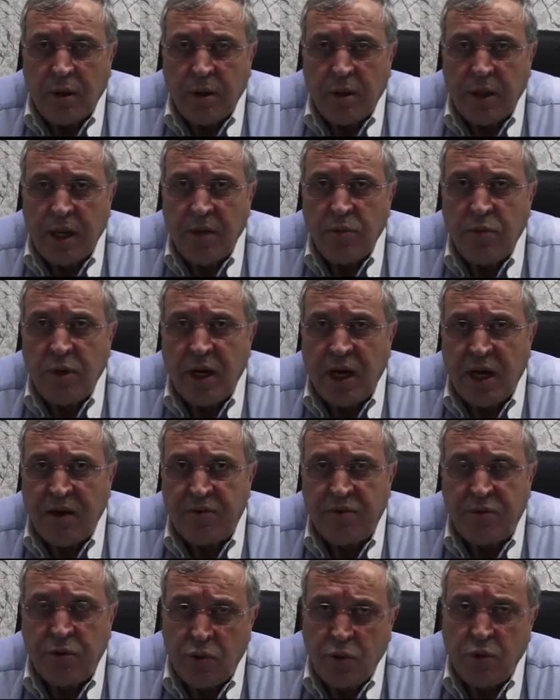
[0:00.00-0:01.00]
Then we
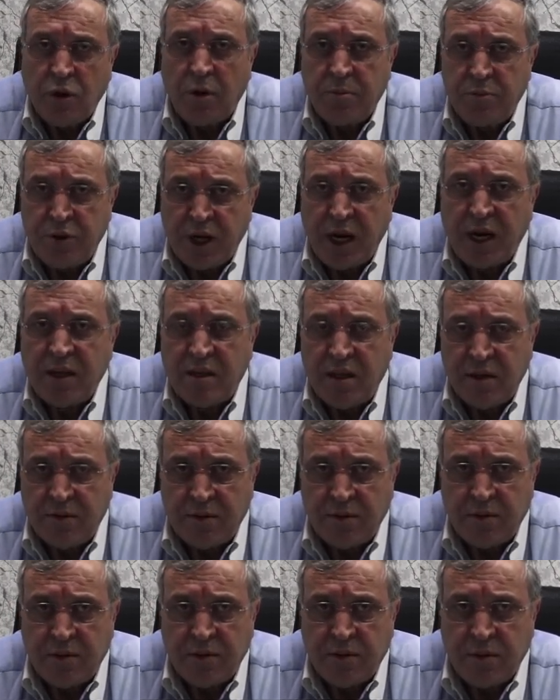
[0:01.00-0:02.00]
have two objectives.
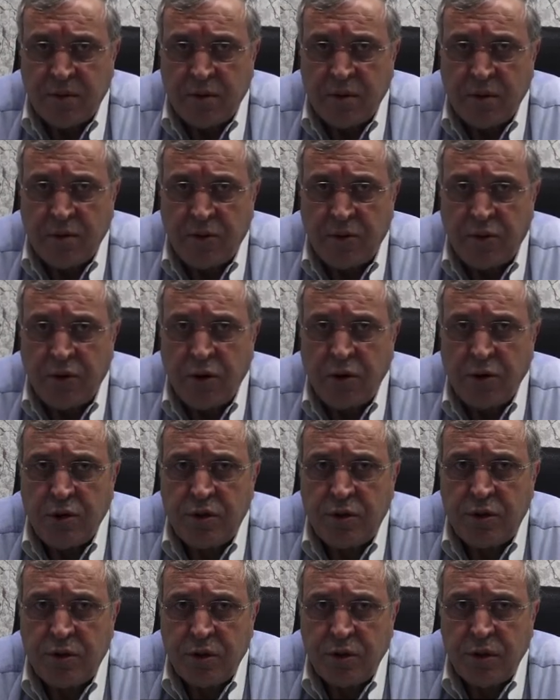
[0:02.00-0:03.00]

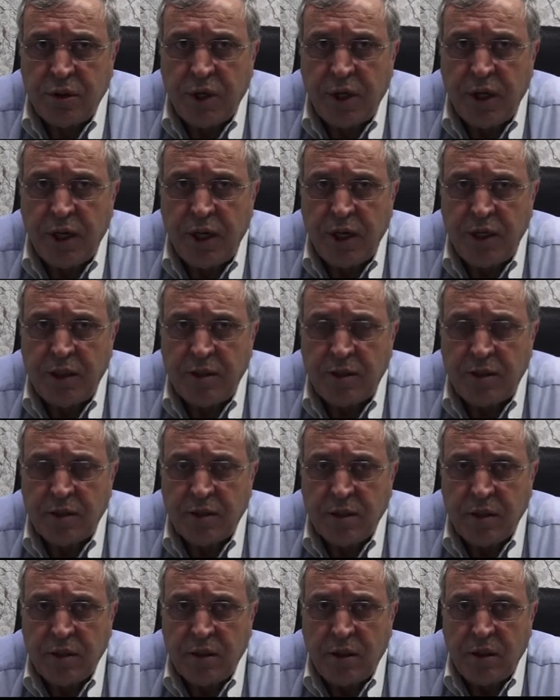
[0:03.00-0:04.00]
First is
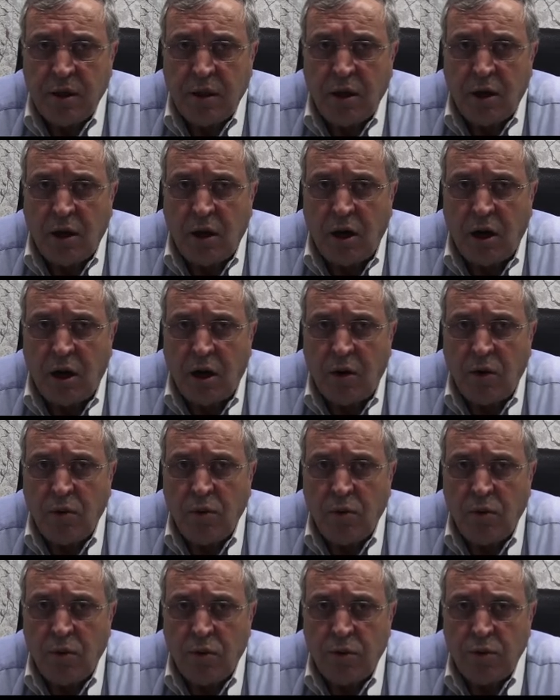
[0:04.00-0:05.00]

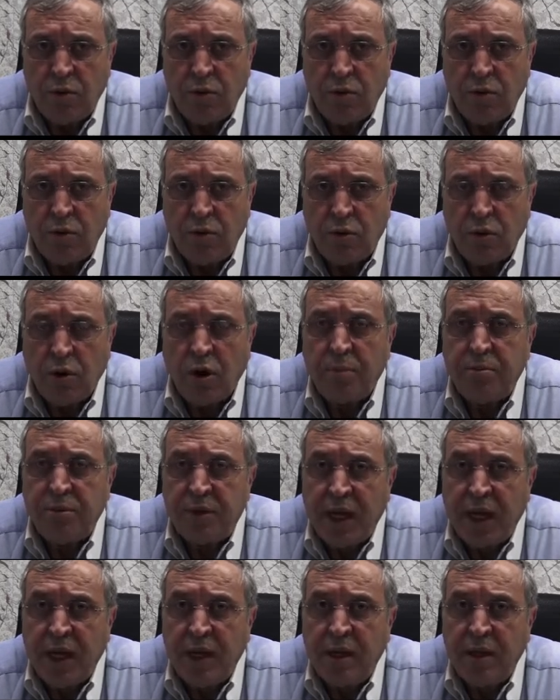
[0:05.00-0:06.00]
how to
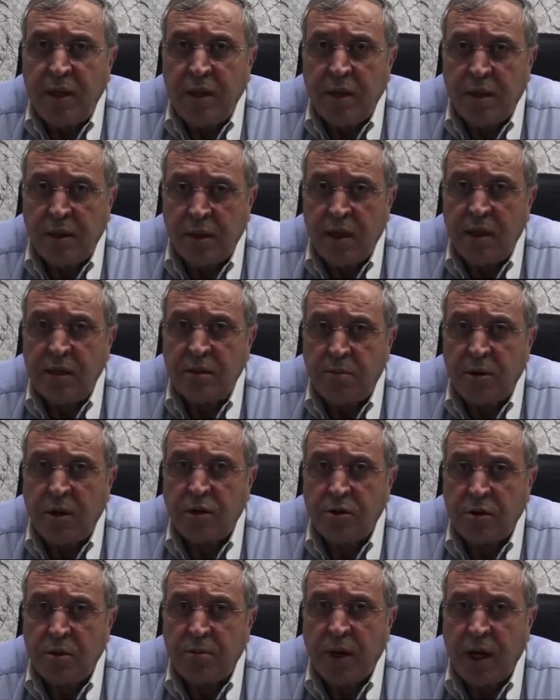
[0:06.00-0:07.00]
obtain this
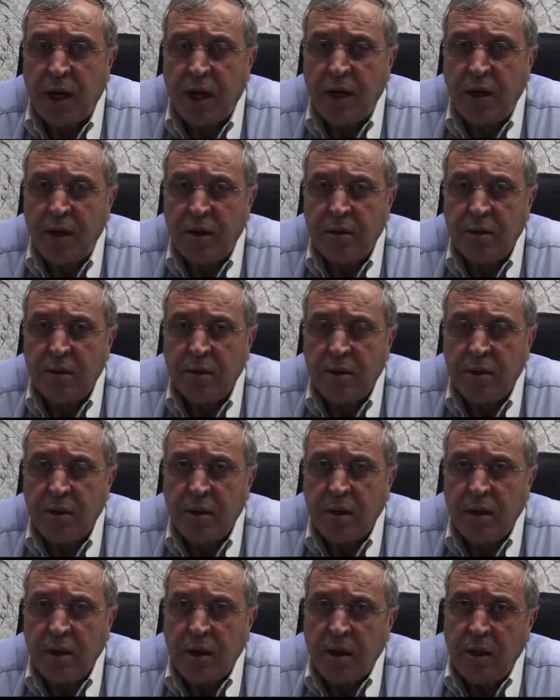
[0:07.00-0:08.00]
blood supply,
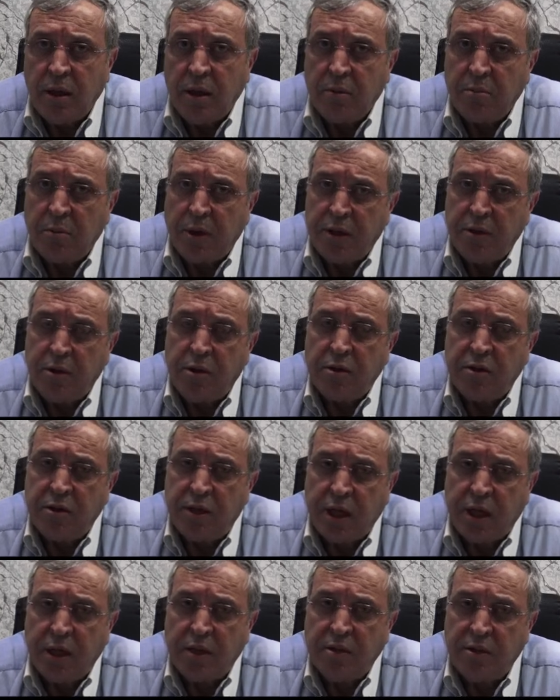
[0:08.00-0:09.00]
but the
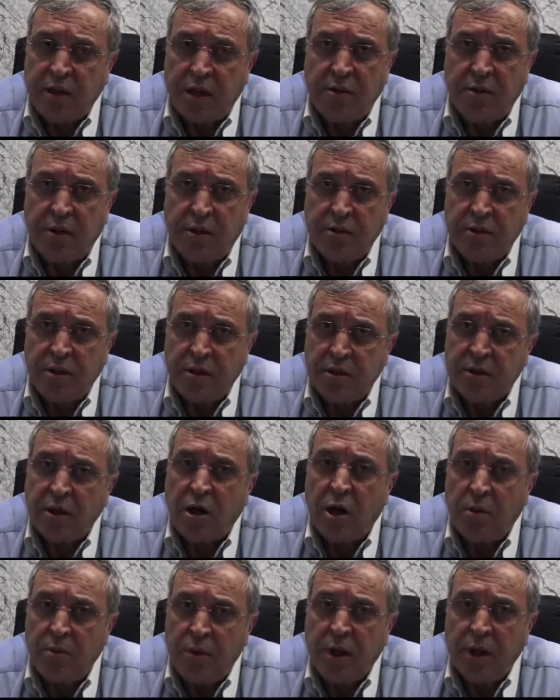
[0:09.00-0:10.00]
second sentence is
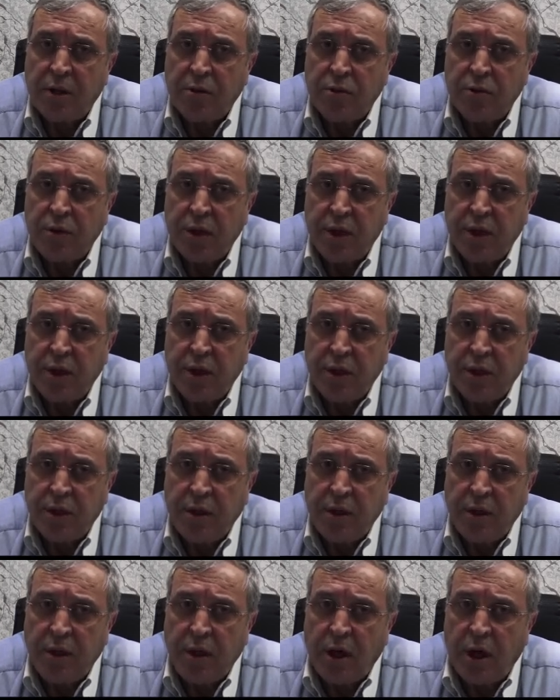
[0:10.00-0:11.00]
obligatory:
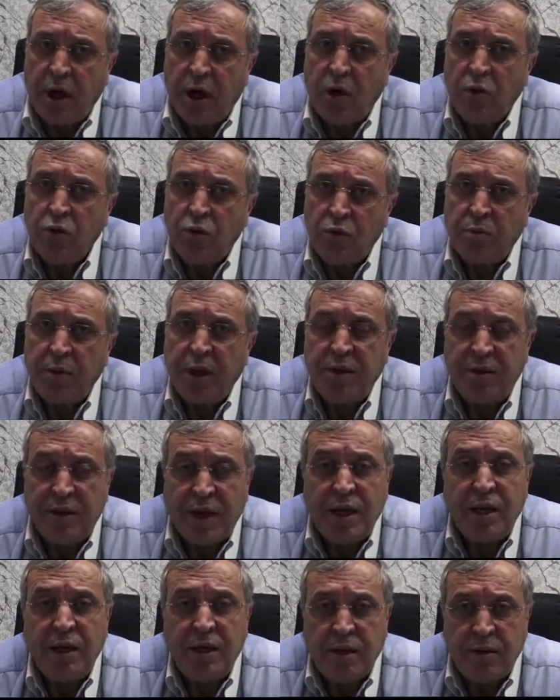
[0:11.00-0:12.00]
how to
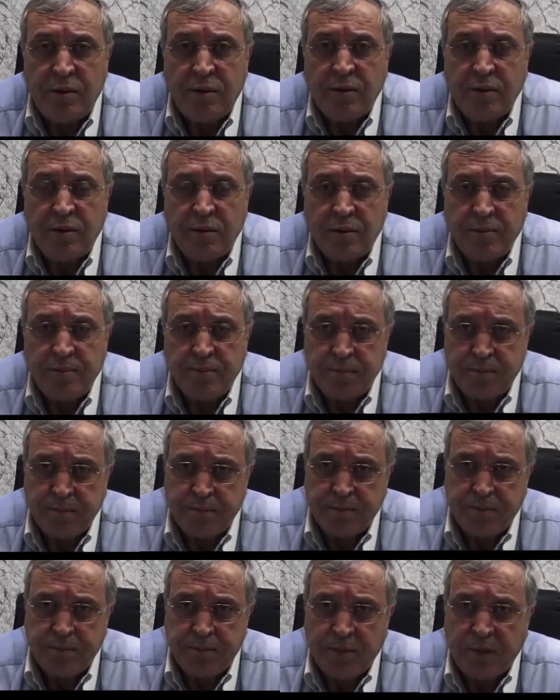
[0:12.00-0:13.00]
maintain it.
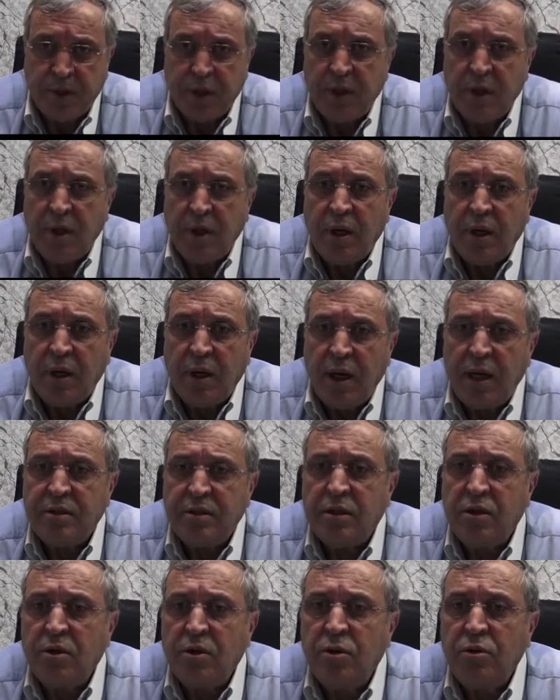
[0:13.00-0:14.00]

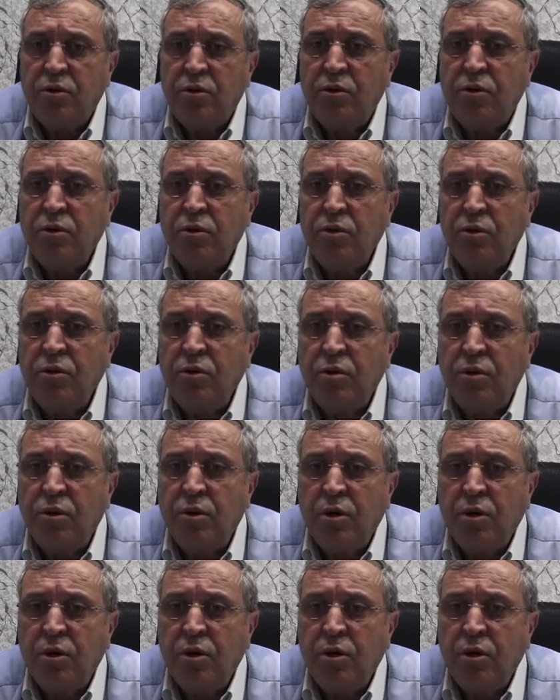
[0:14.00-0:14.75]
Let's go to